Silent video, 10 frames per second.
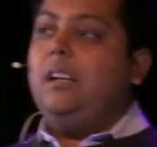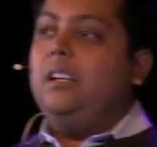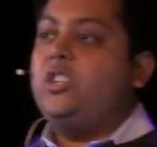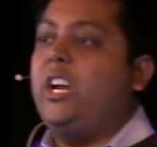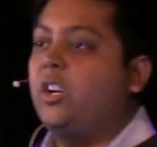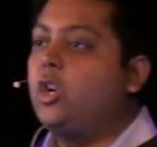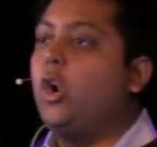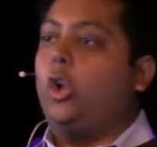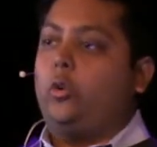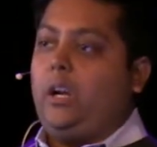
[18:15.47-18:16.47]
She had a
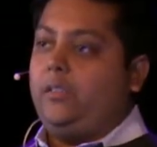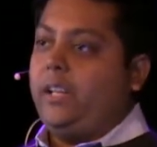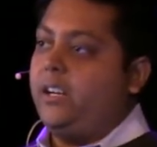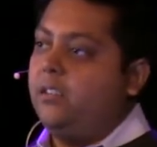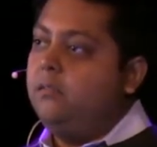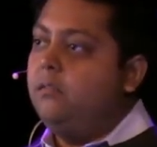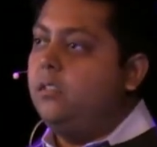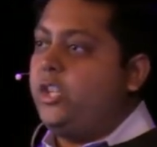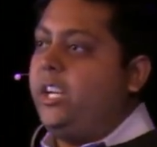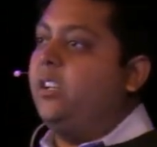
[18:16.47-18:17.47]
goal around that.
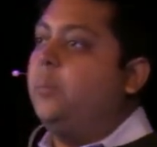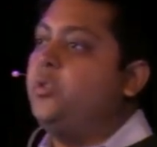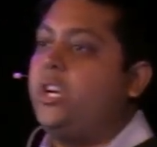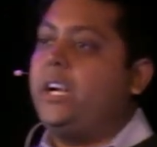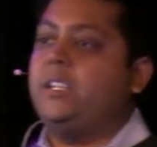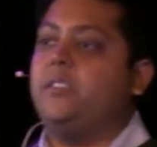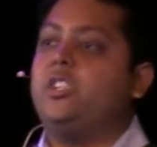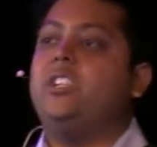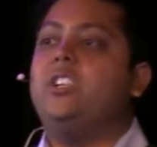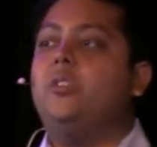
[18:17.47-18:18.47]
She had an objective, and
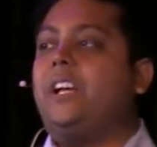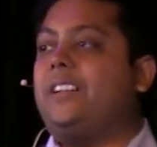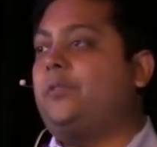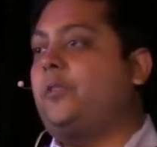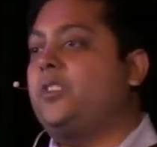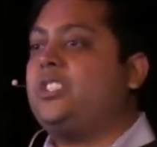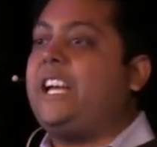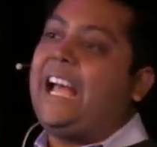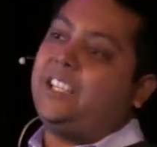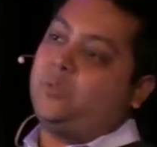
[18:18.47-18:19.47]
she knew that the first
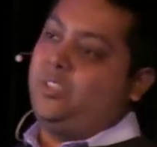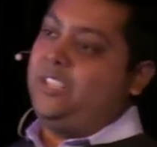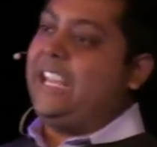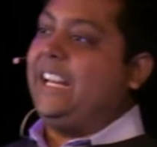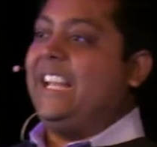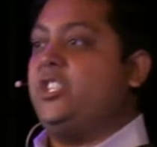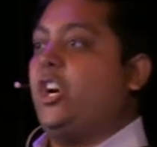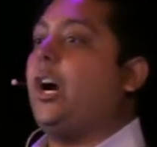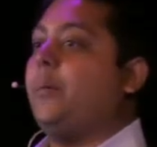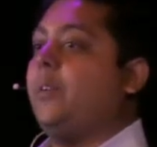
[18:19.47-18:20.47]
task was to get a
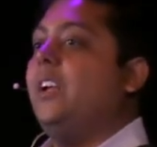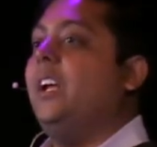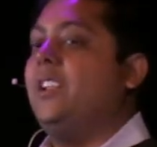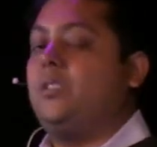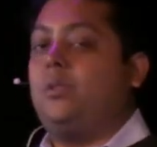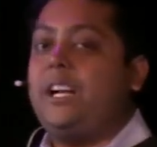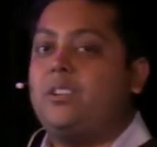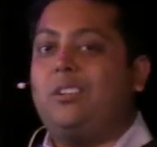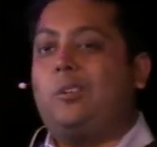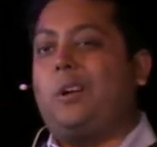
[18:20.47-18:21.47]
job. And so when I
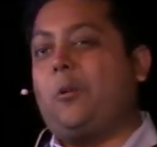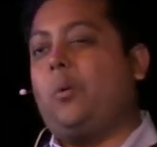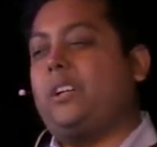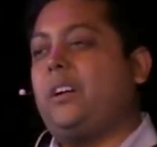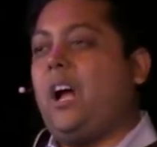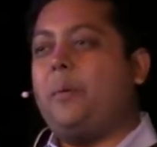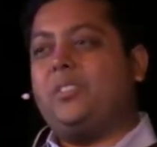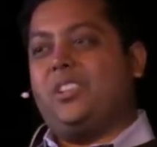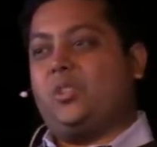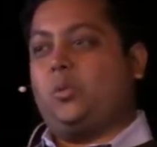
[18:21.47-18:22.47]
told her, like, well, how
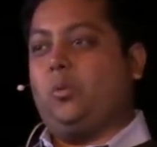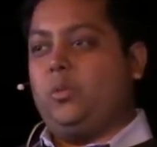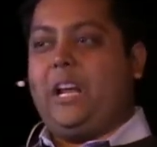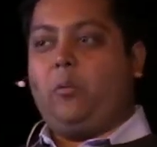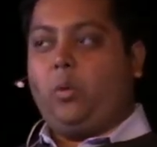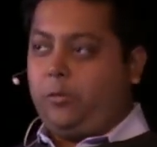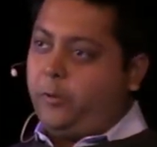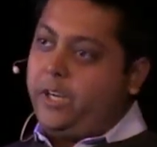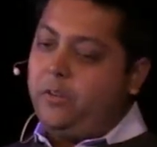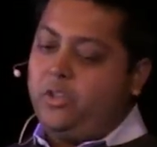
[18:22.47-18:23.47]
about this role? Would that work
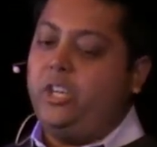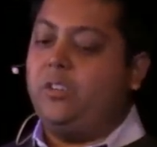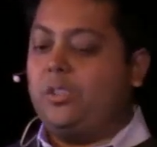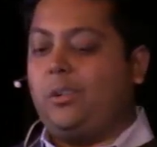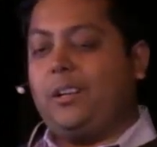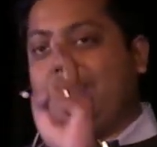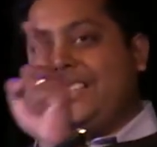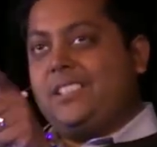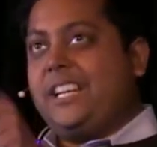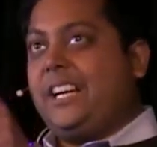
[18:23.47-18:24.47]
for you? She understood, like, well,
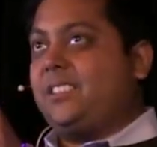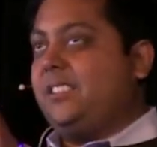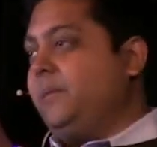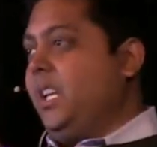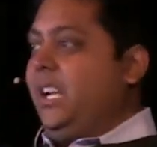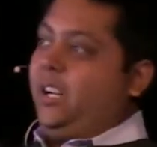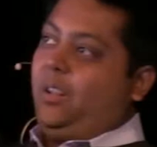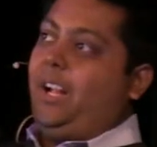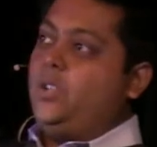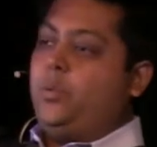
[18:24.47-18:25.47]
that's a task. It
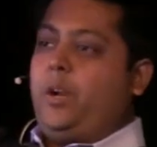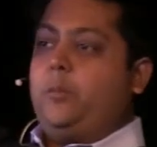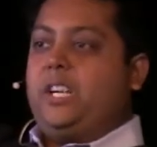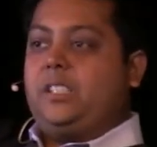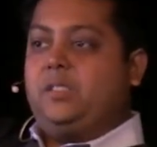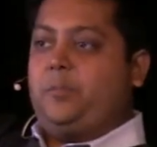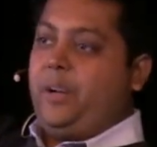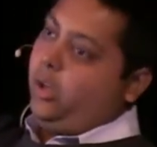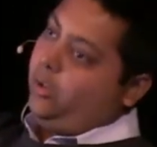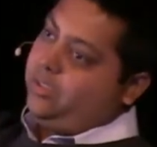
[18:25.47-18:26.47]
aligns with my objectives and
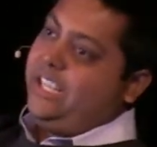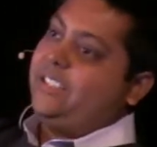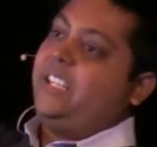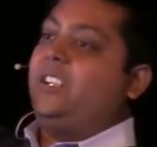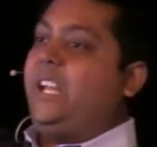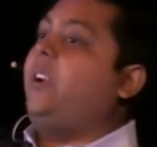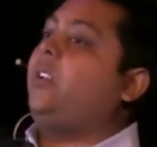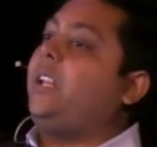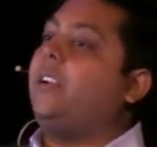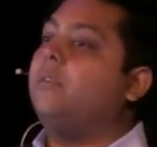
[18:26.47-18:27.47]
my goals. Yes, I can get
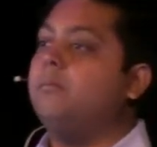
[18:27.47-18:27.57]
on that.